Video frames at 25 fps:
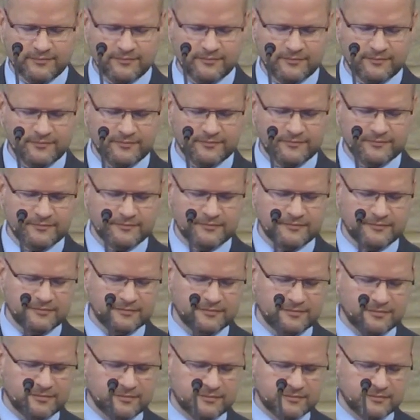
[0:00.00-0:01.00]

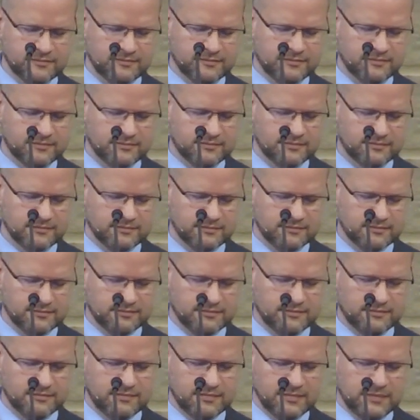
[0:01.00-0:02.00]

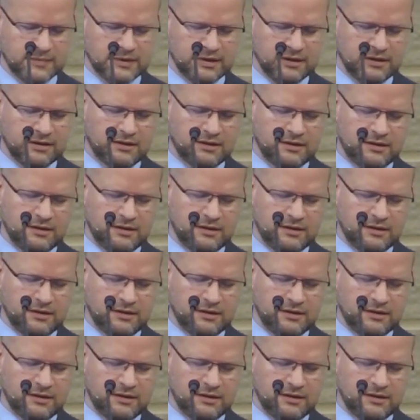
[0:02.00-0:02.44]
[no speech]